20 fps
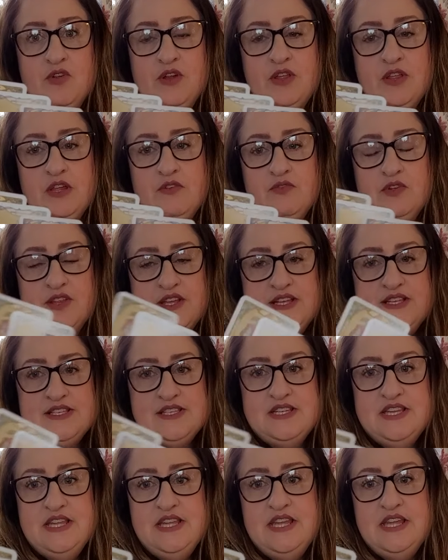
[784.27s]
really, really
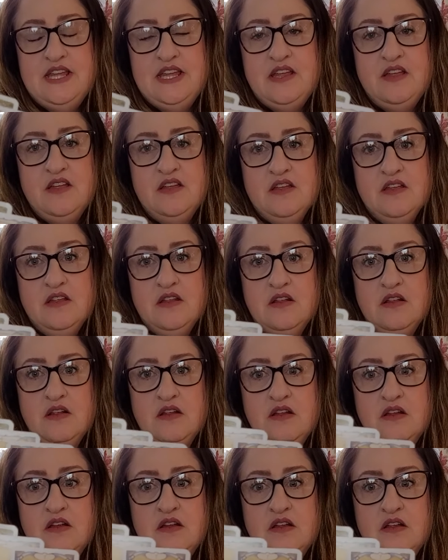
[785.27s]
sneaky,
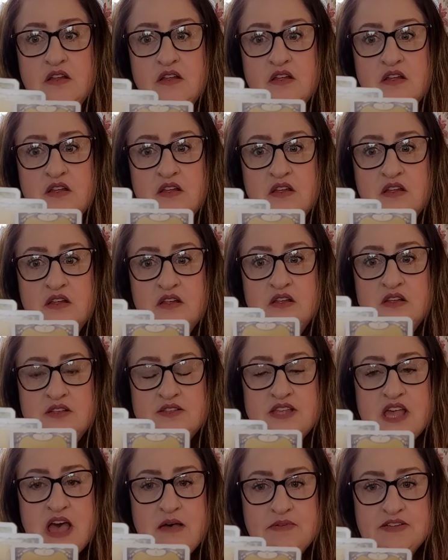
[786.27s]

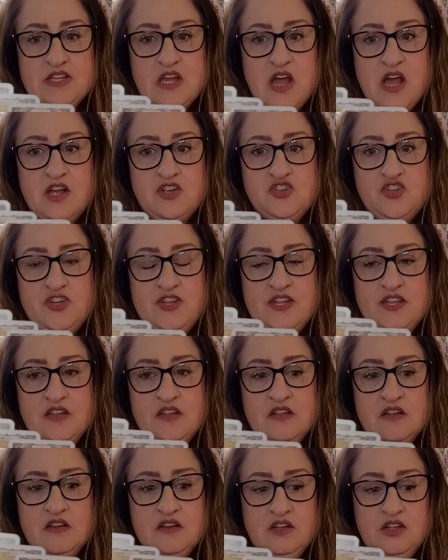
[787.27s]

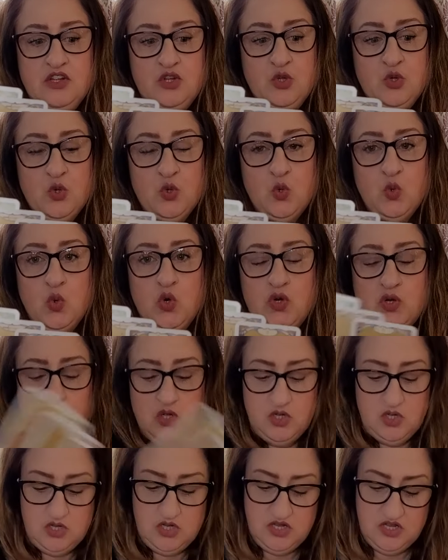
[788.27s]
sabotaging you,
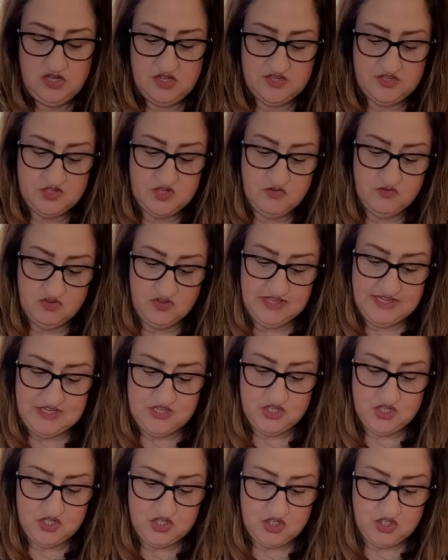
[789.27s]
this new
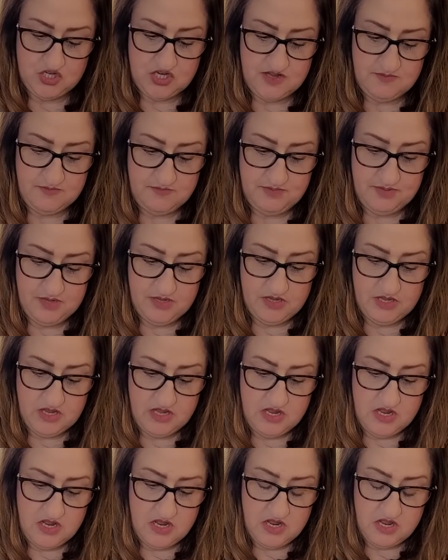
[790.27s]
relationship.
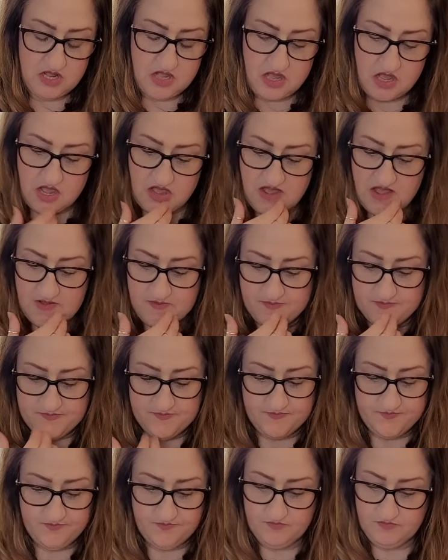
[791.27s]

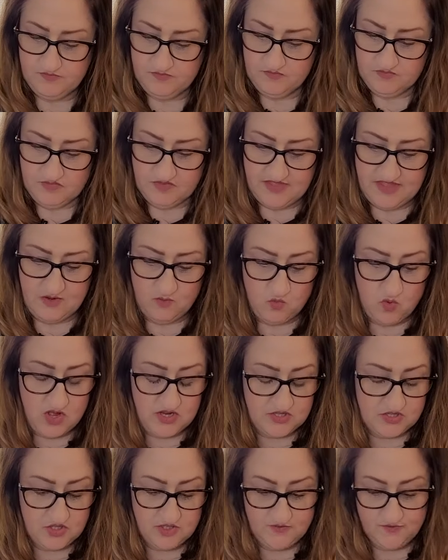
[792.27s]
Um, they
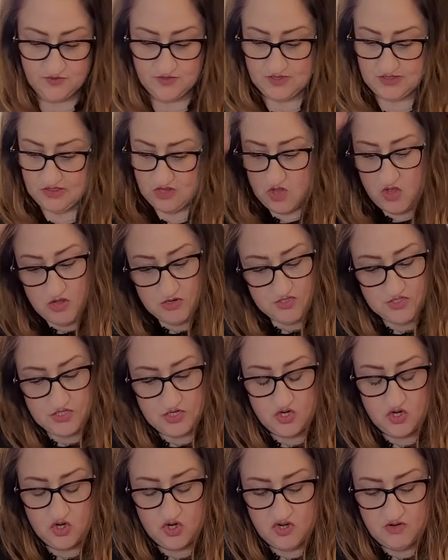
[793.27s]
want you for the long
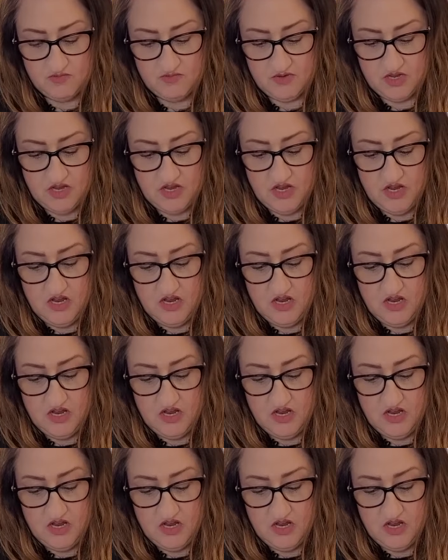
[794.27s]
term.